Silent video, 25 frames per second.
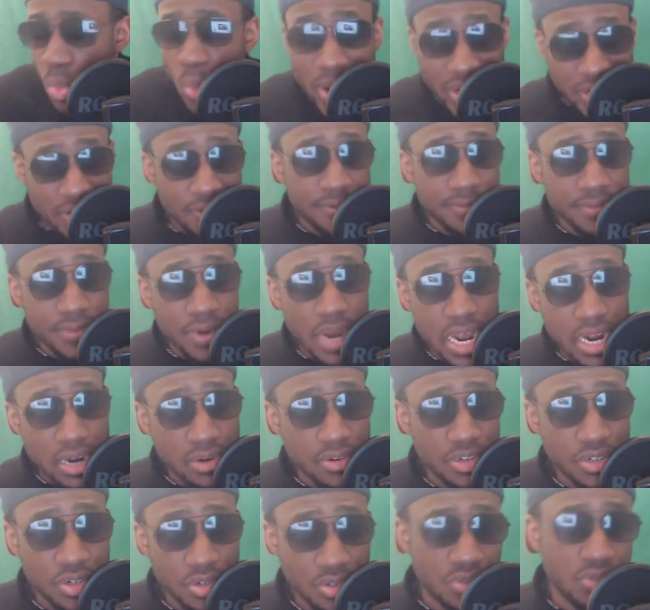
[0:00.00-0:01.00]
waiting for
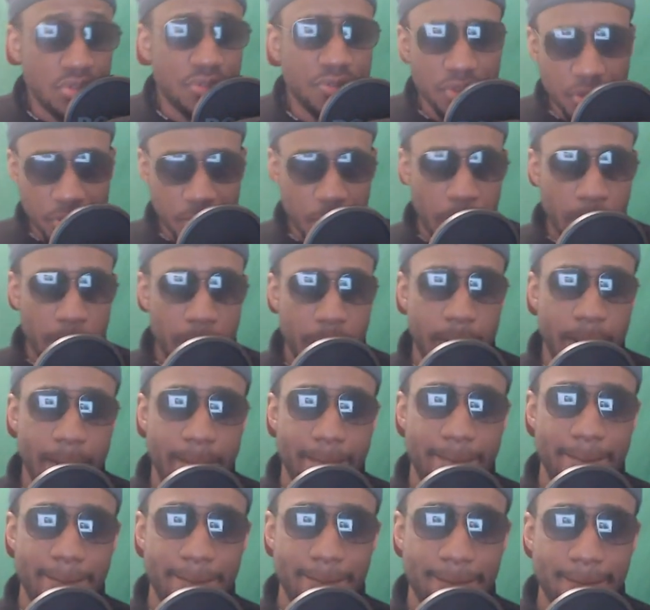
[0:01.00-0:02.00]
Angry Joe's review
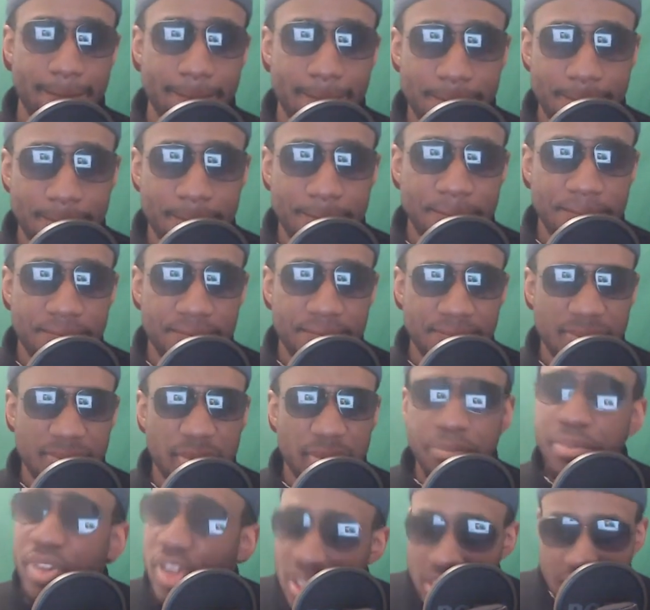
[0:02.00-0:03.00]

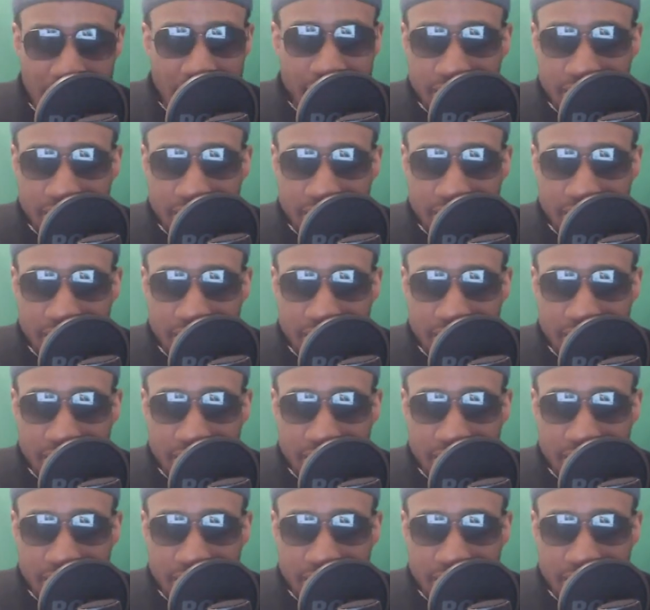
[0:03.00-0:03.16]
because